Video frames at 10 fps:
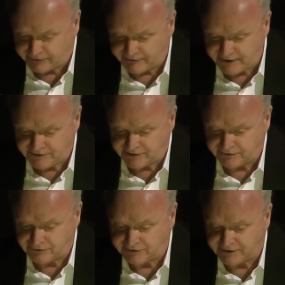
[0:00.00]

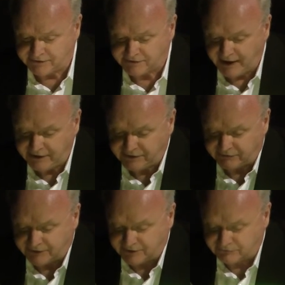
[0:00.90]
observations whose
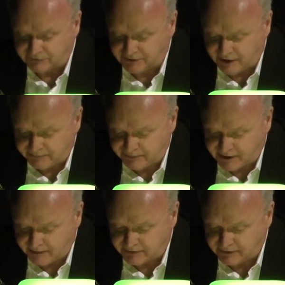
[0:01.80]
incisiveness would not
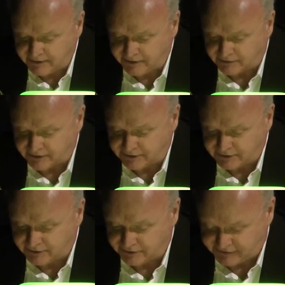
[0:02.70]
become clear
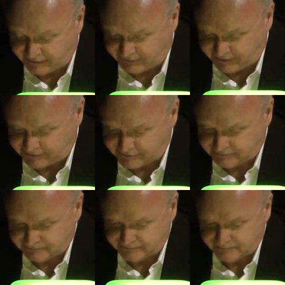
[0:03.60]
until the
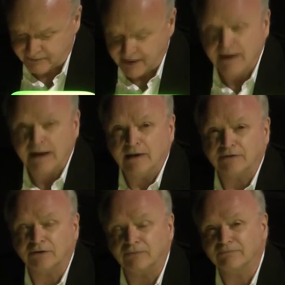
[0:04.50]
70s.
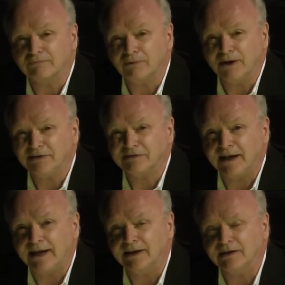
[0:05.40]
So what he's
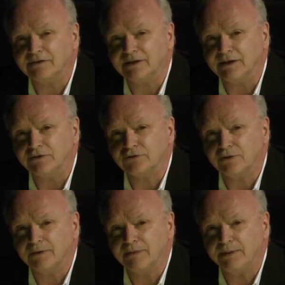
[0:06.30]
saying is that in
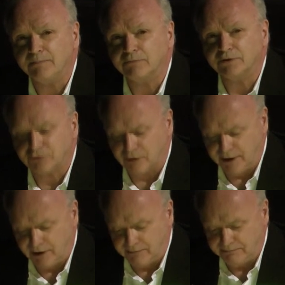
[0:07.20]
Germany, people were
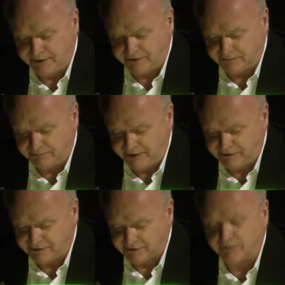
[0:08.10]
drawing on bits and
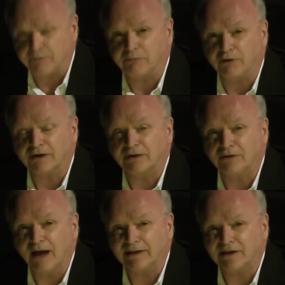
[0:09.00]
pieces of the book,
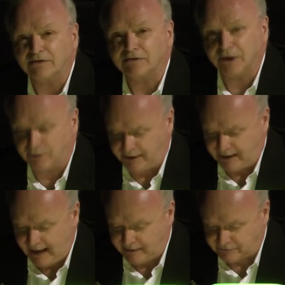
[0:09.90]
not
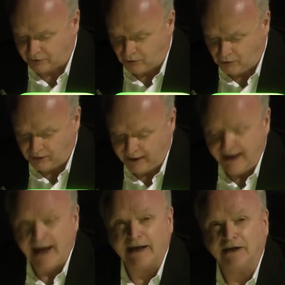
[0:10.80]
considering it as a whole,
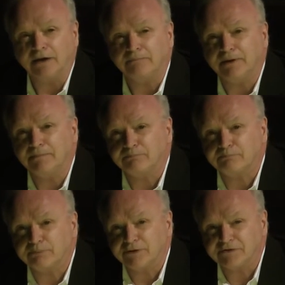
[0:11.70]
and it had
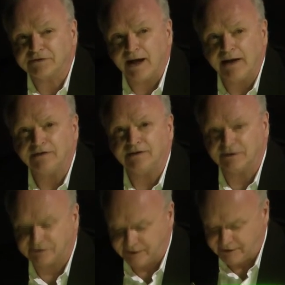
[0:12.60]
been
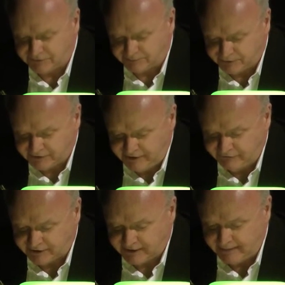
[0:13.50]
precisely the study's
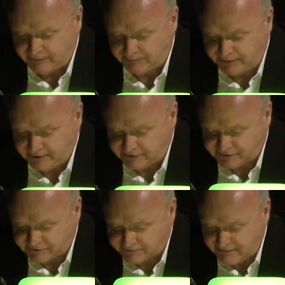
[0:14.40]
perceived claim to being
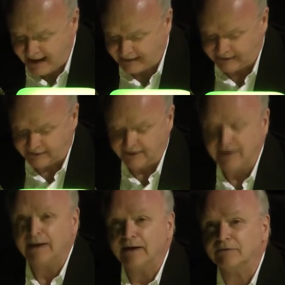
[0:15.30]
systematic
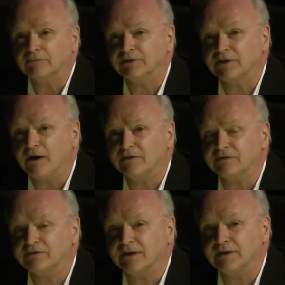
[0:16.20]
that would
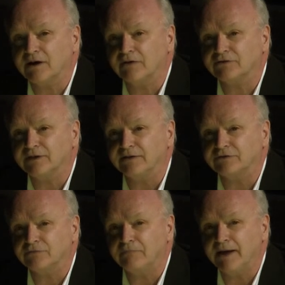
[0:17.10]

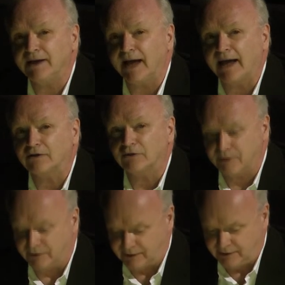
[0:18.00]
consternate so many
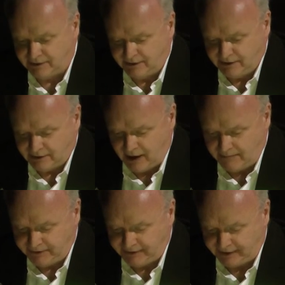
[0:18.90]
Anglo-American
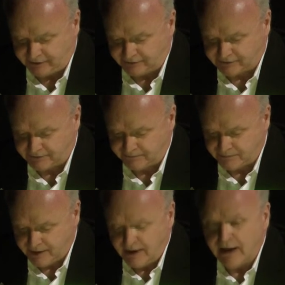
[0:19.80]
commentators.
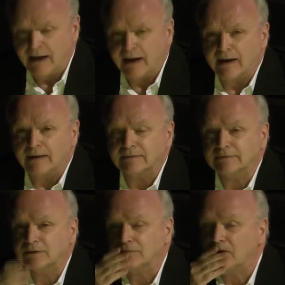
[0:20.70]

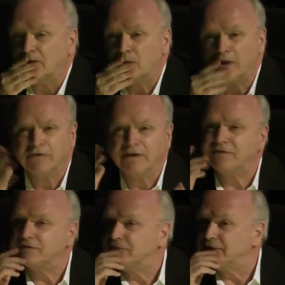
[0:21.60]
Now, one of the
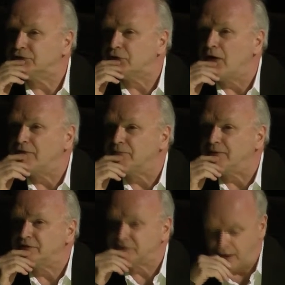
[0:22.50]
lessons we can draw
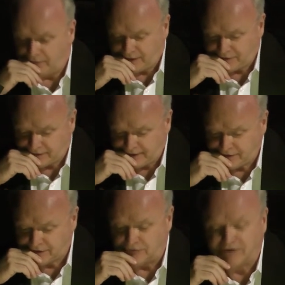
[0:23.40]
from this,
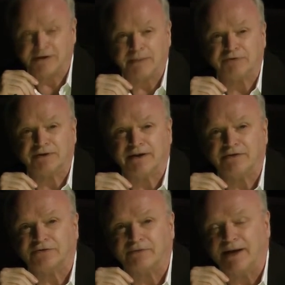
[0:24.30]
obviously, is that reception
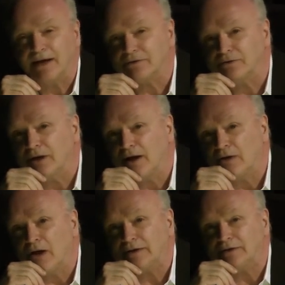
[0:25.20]
history has
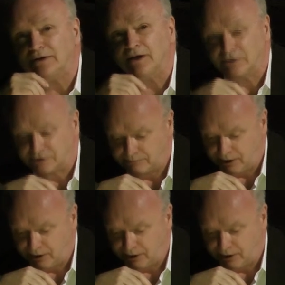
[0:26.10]
a lot to tell us